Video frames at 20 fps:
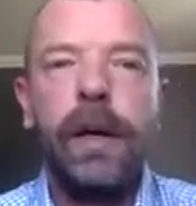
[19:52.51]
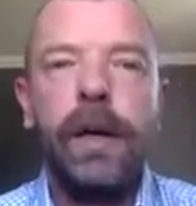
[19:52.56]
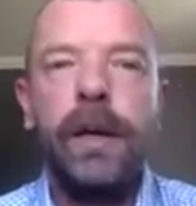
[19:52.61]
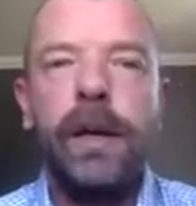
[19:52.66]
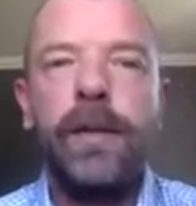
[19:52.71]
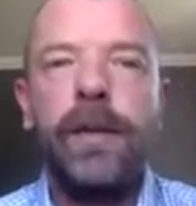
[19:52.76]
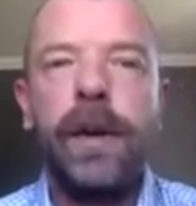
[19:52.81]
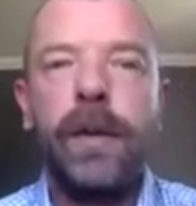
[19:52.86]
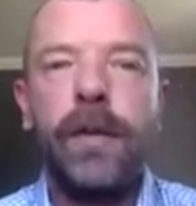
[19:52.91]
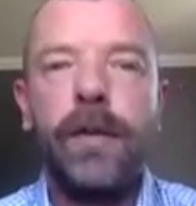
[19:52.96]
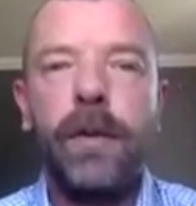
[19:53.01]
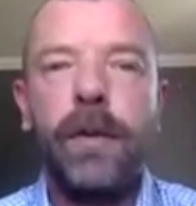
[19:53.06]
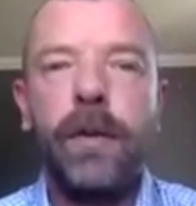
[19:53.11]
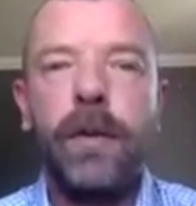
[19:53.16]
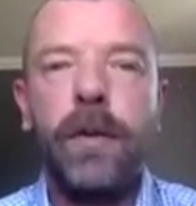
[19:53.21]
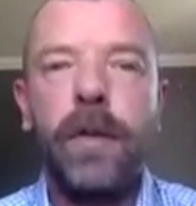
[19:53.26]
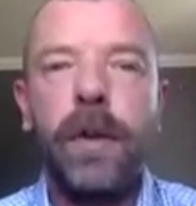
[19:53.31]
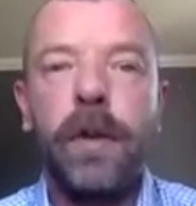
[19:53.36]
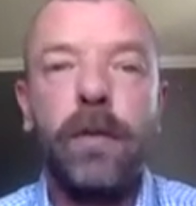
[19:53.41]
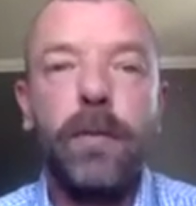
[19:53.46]
that tells you
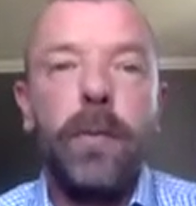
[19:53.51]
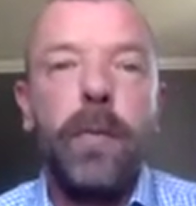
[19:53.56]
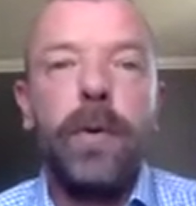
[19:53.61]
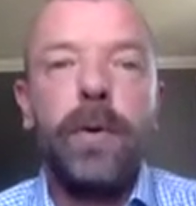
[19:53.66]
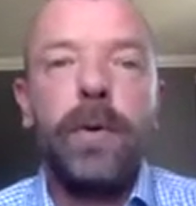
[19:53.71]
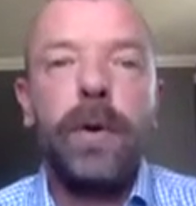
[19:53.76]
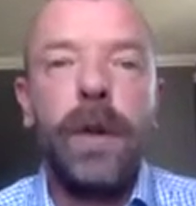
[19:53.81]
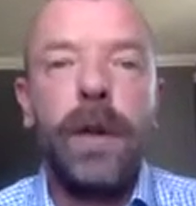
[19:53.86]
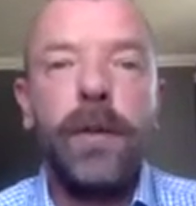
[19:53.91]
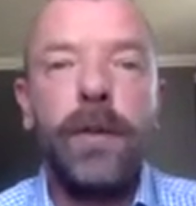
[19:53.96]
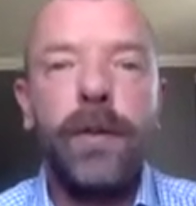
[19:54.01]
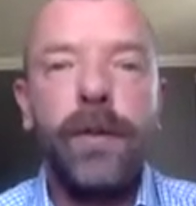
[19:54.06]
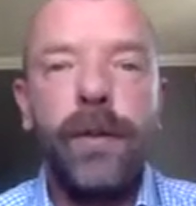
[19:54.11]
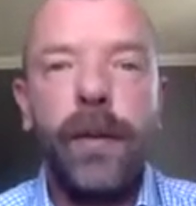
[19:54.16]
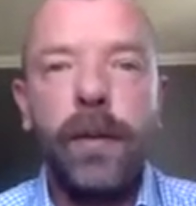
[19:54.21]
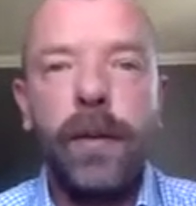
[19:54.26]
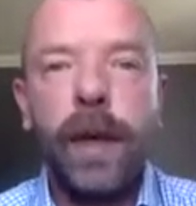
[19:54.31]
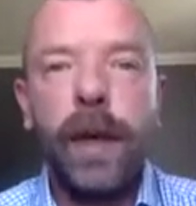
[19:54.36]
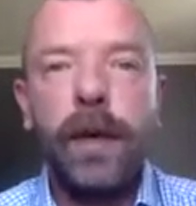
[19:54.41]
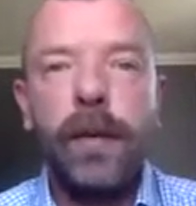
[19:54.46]
that there's more or less of
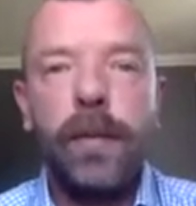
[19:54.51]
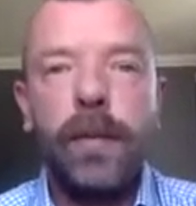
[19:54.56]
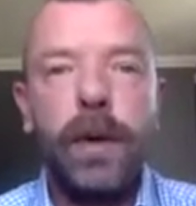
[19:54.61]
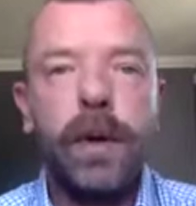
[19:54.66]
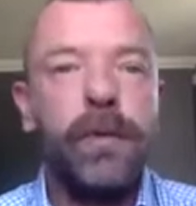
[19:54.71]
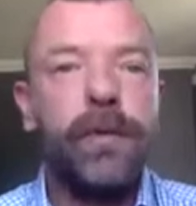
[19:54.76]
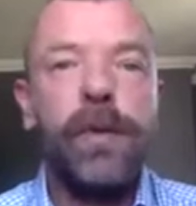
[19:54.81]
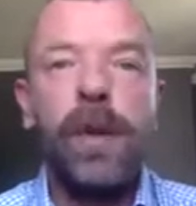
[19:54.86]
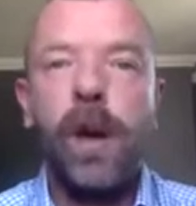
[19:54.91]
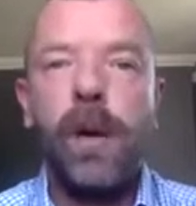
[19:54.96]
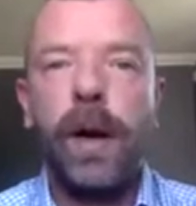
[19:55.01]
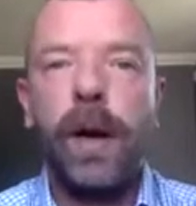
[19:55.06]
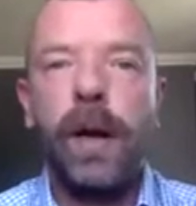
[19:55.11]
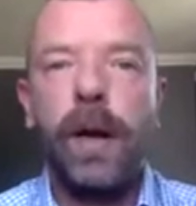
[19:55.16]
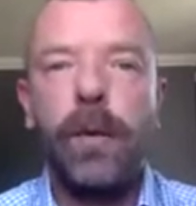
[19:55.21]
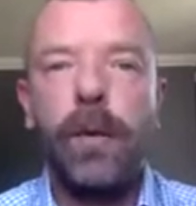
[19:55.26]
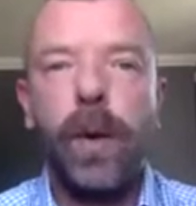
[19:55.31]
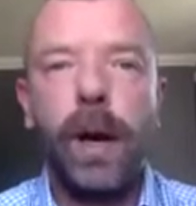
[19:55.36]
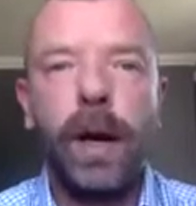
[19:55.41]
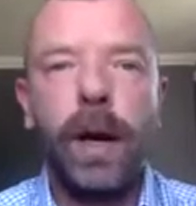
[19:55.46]
something, but you have no
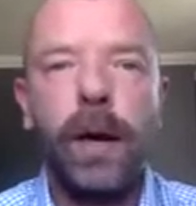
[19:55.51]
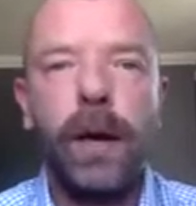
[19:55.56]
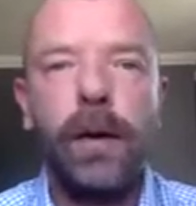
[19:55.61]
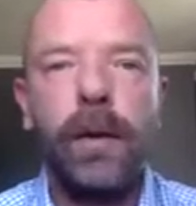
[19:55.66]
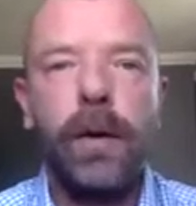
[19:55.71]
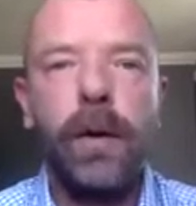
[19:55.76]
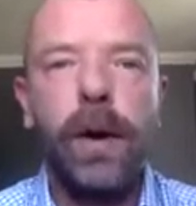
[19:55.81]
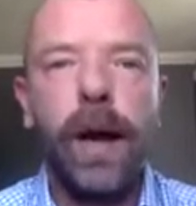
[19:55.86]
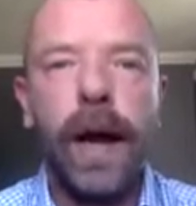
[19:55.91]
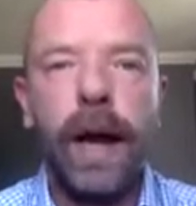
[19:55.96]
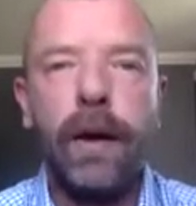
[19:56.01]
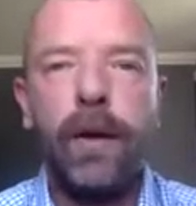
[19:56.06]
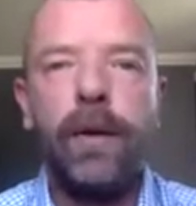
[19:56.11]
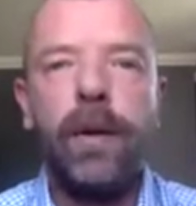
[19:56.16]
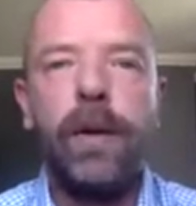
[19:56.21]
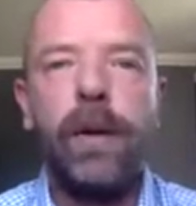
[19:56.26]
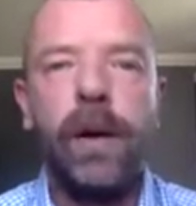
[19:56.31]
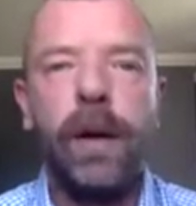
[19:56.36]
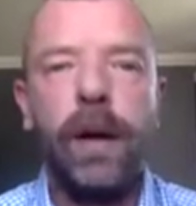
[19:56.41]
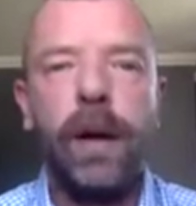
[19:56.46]
idea where or how.
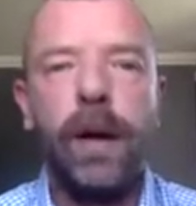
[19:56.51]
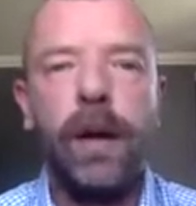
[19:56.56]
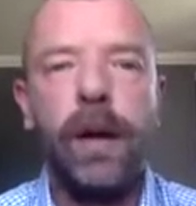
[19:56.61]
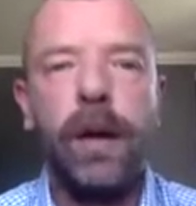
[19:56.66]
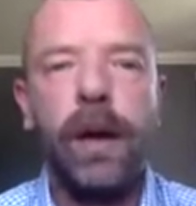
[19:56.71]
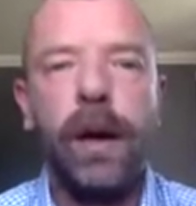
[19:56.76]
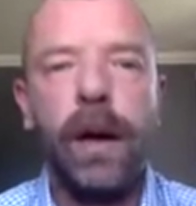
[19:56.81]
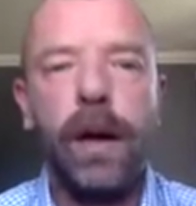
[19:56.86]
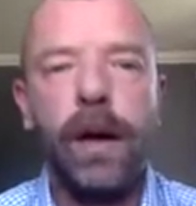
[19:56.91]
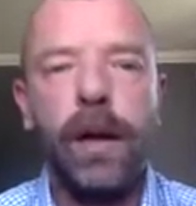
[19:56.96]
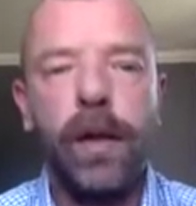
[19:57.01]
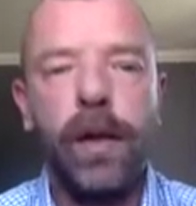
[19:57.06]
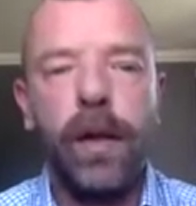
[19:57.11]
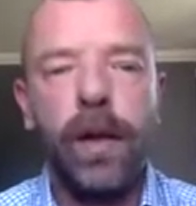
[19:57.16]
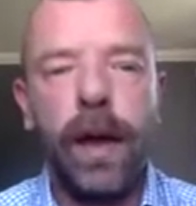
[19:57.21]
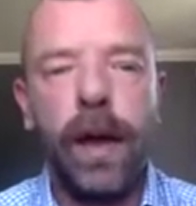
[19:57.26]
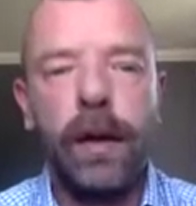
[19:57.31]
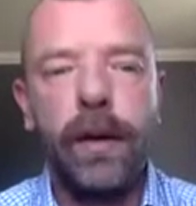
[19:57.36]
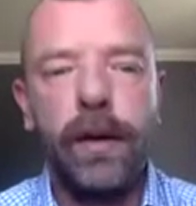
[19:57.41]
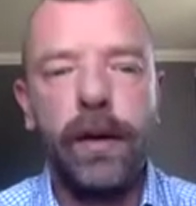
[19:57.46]

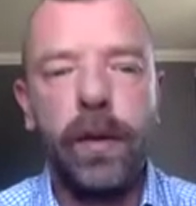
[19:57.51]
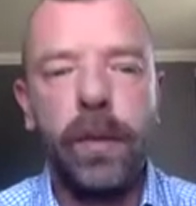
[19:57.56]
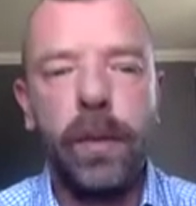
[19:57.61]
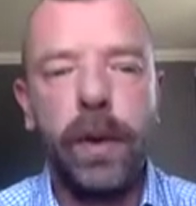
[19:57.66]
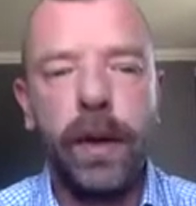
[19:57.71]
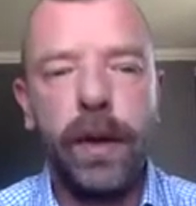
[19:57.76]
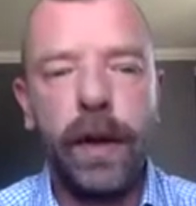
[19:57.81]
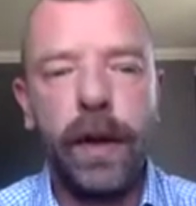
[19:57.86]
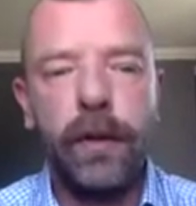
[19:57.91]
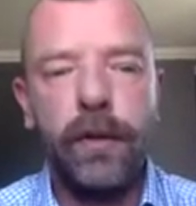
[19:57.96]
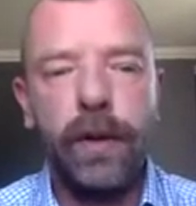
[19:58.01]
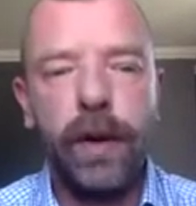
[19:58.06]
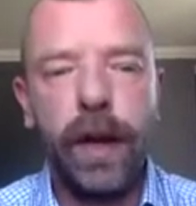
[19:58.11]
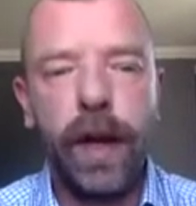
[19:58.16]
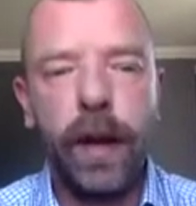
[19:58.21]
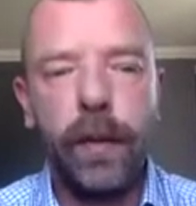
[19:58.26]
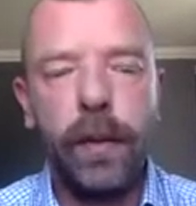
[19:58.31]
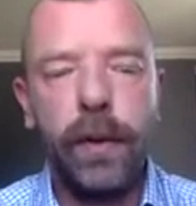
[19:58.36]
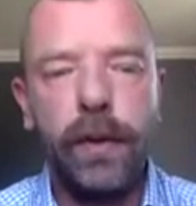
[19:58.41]
that duplication happened.